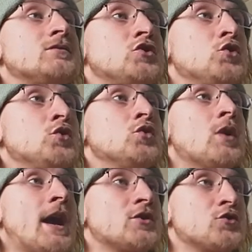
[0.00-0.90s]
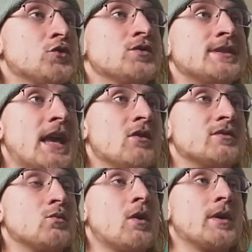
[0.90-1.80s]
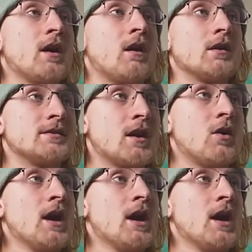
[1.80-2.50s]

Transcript: to our true selves and what we are. So